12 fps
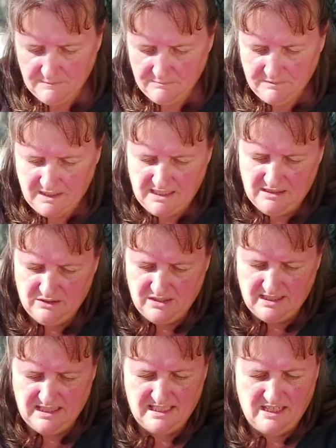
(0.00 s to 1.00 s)
Now it looks like
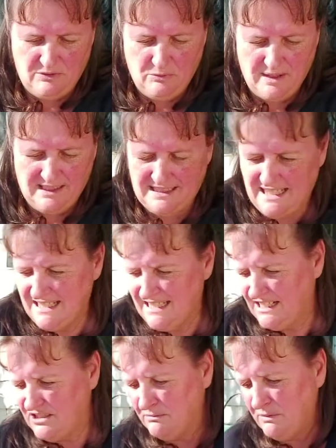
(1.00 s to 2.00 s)
there's only 1 in that
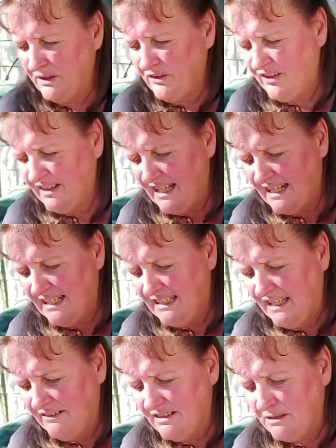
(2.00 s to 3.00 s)
section, but I'll stick that in
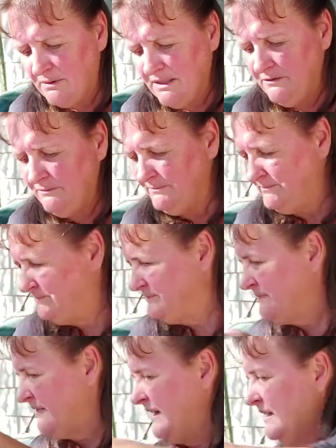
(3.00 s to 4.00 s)
there as well.
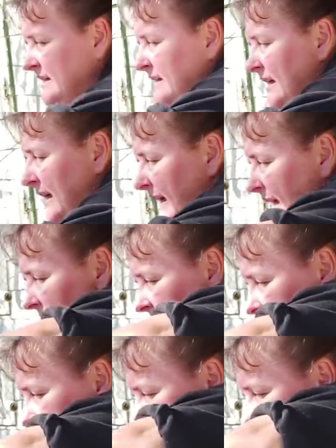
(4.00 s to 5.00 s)

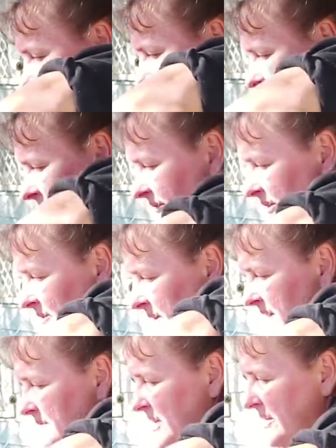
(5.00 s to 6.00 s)
And I'll cover it with
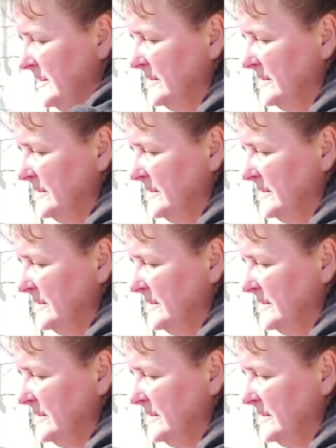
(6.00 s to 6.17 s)
some dirt.